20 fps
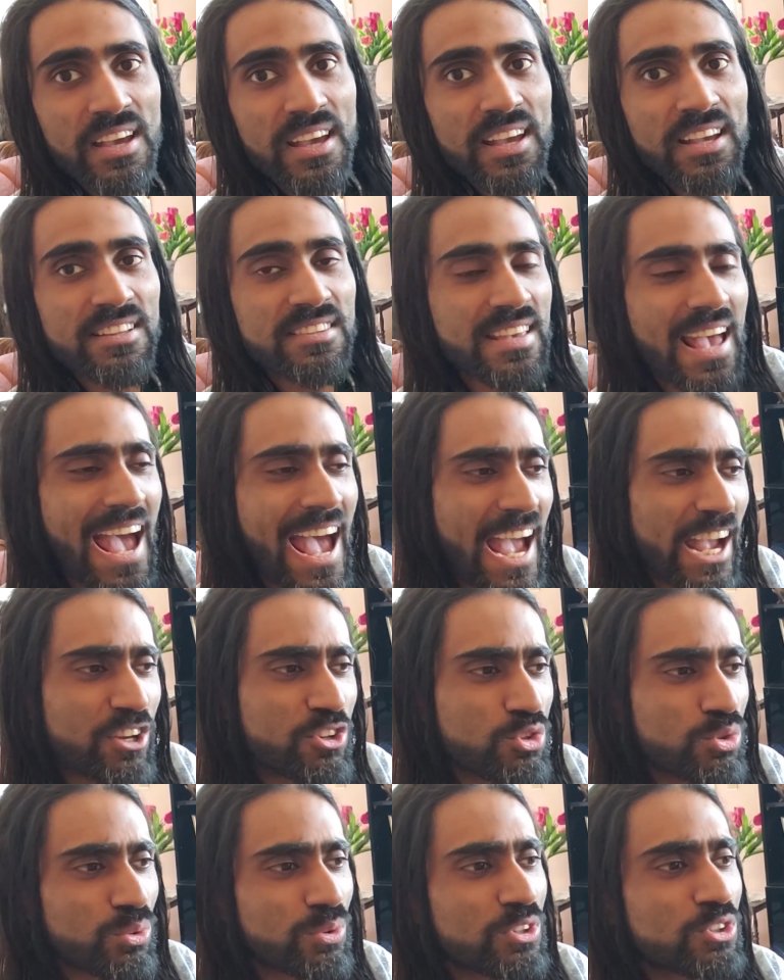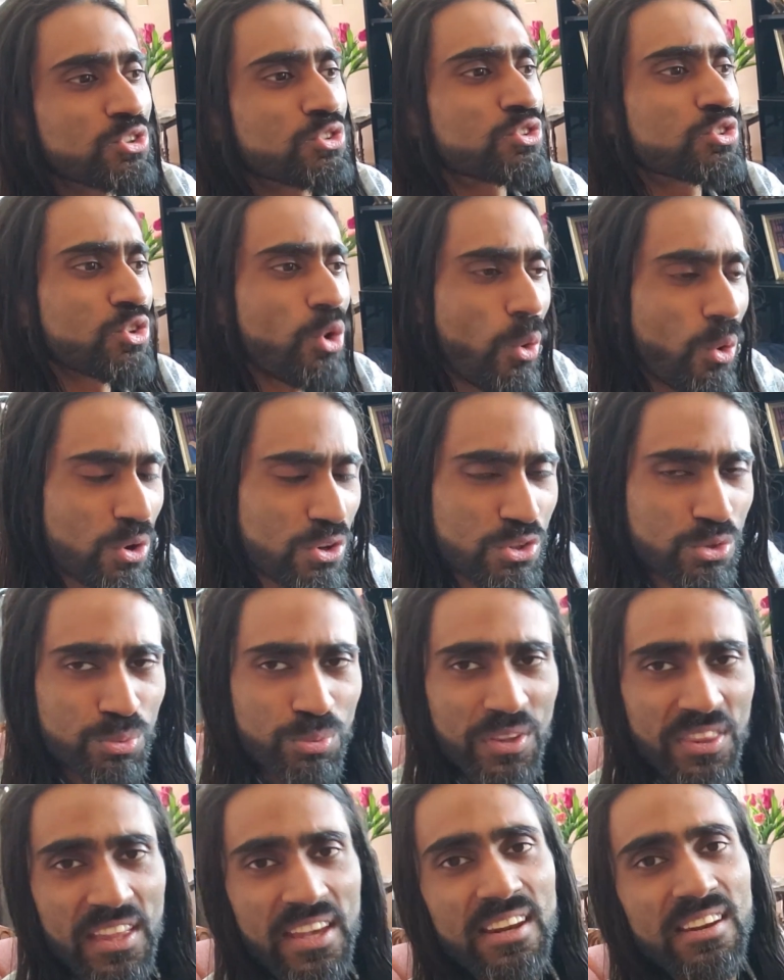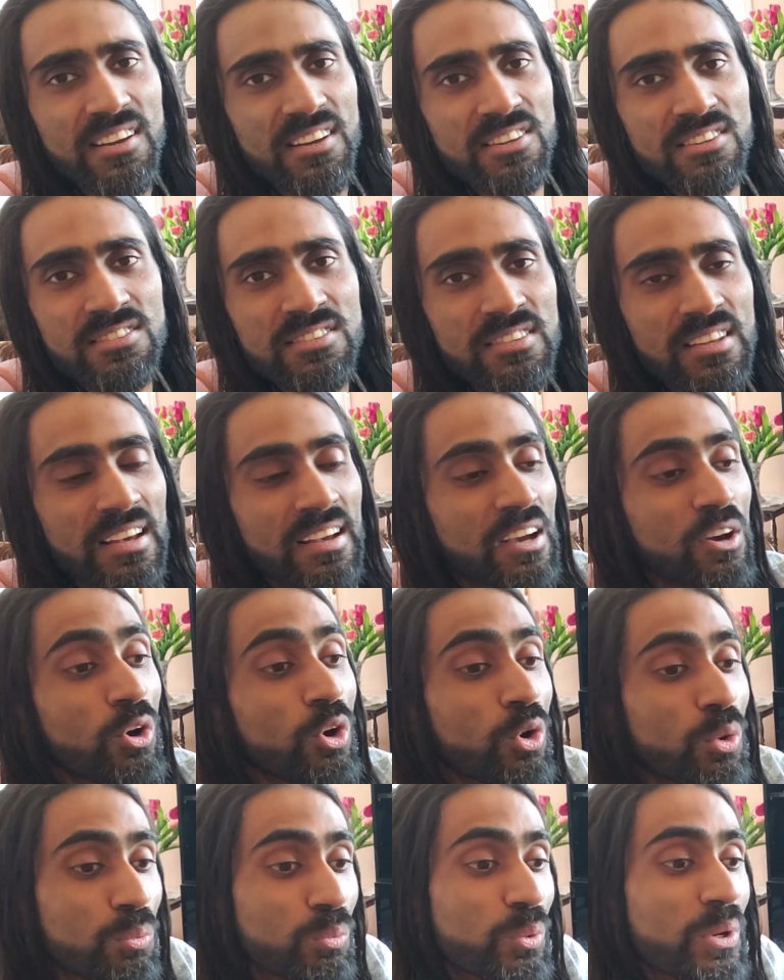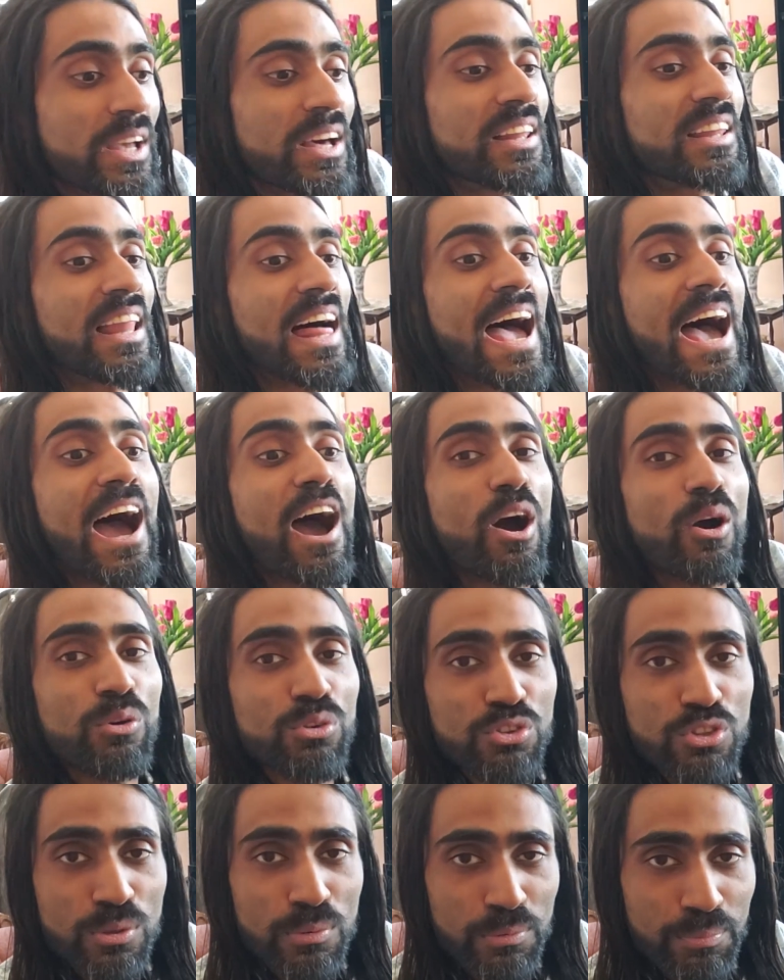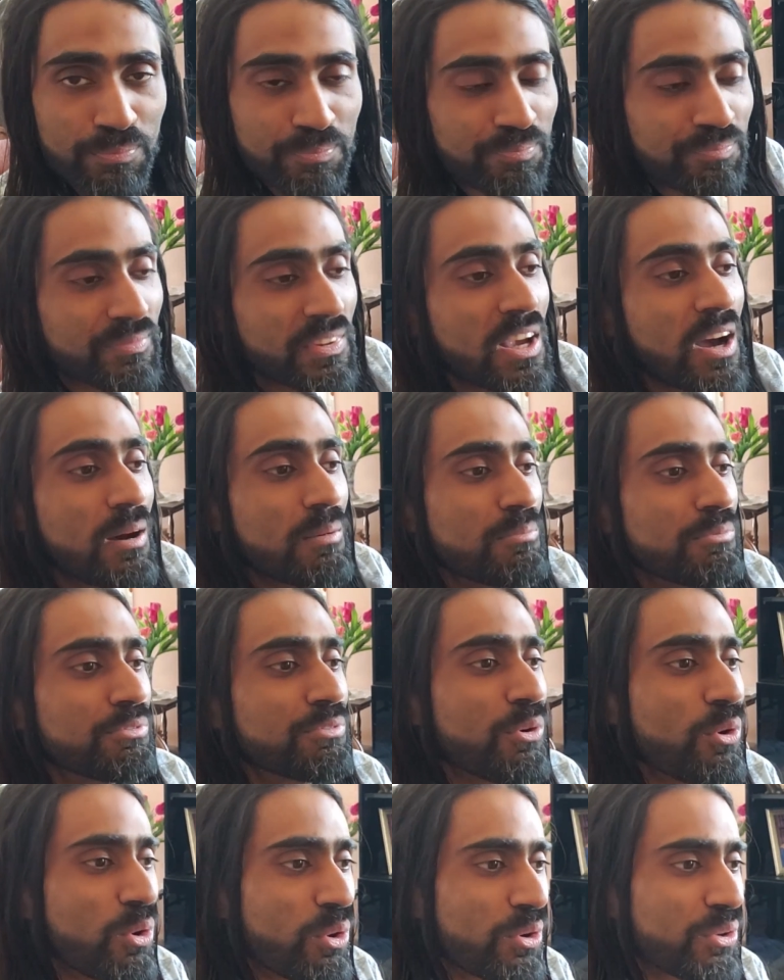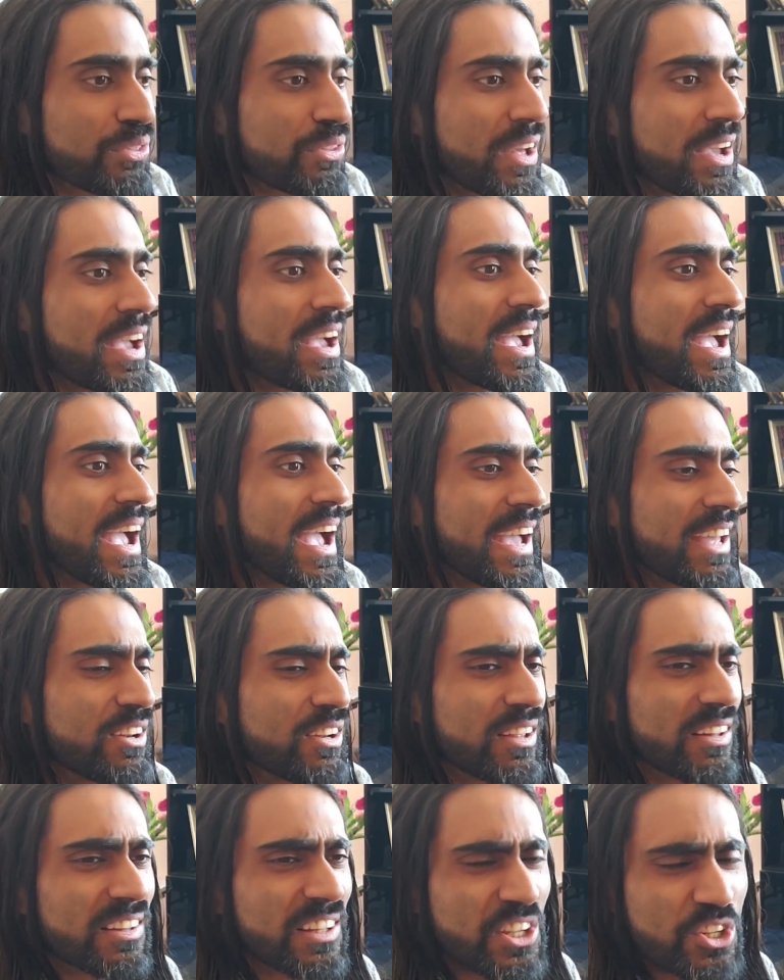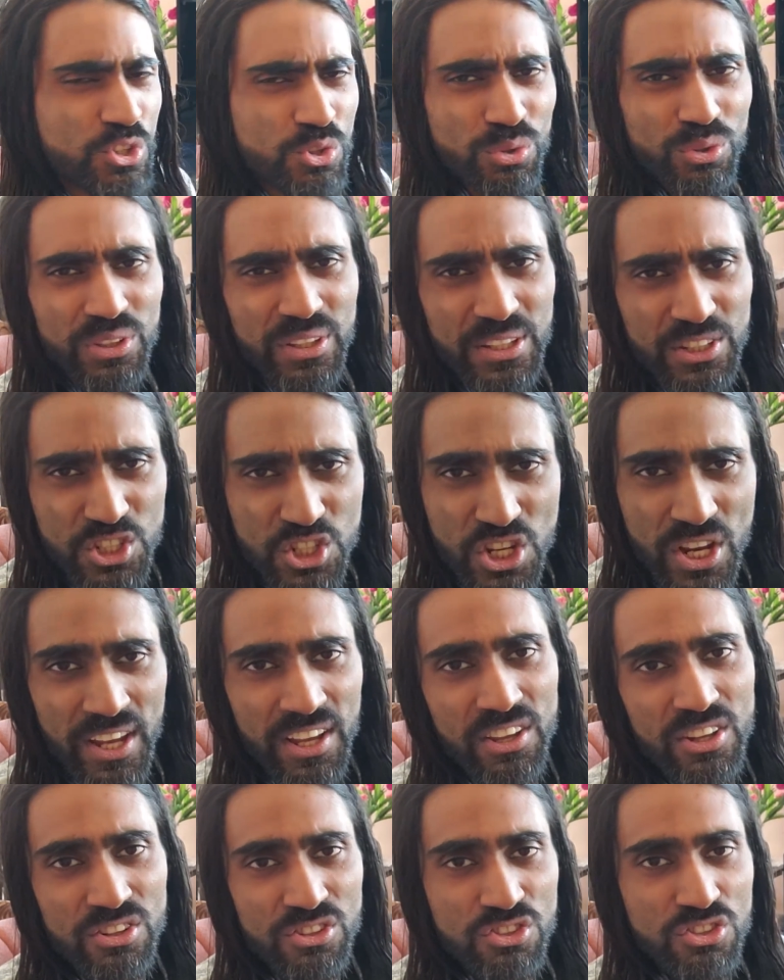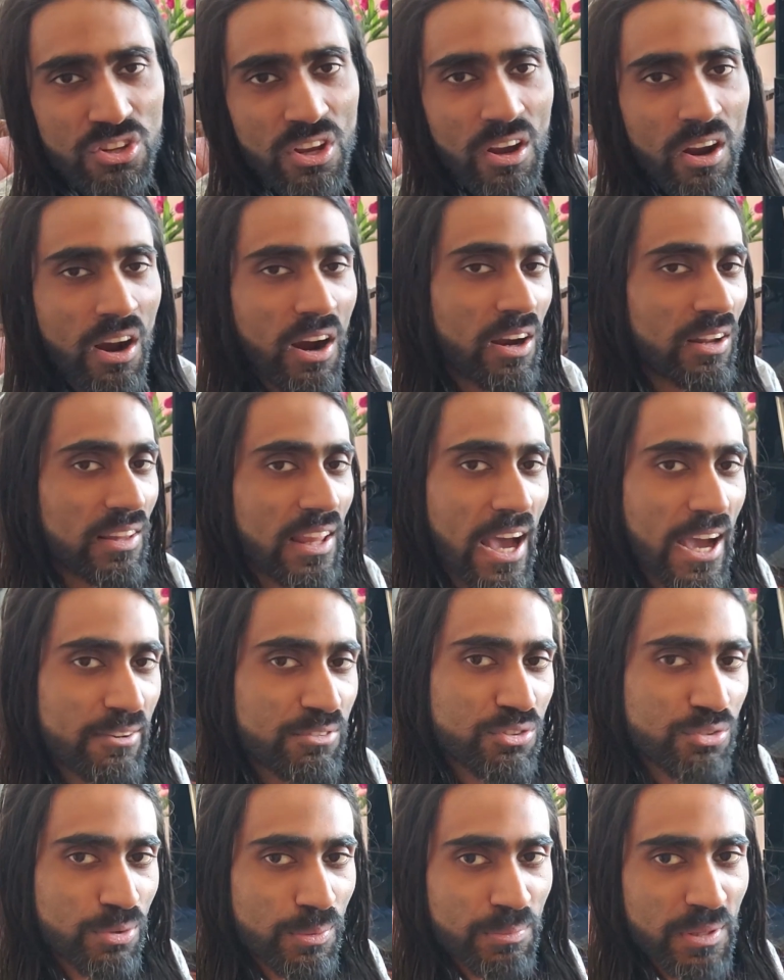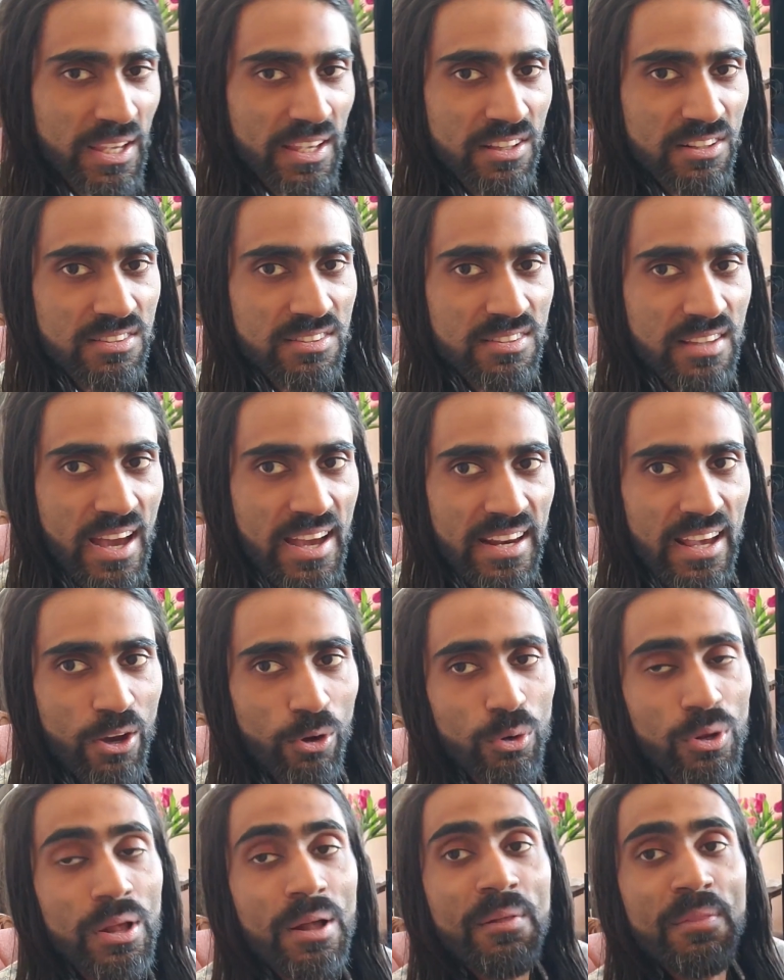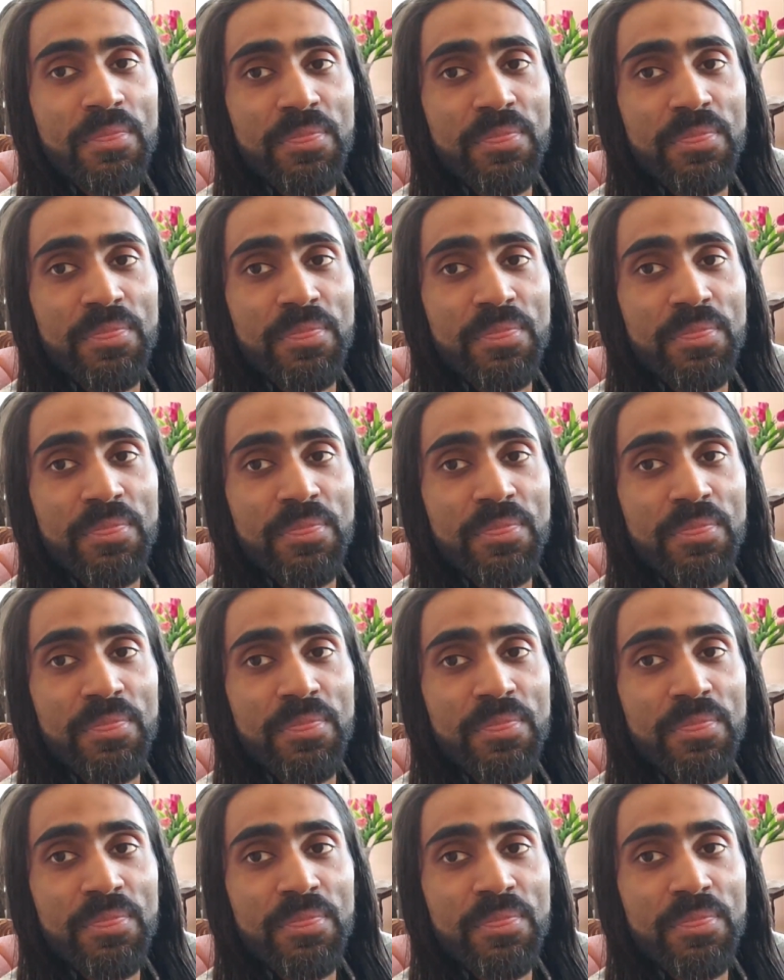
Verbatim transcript: It's actually source within us whom we allow to come forth and literally change our lives from the inside out.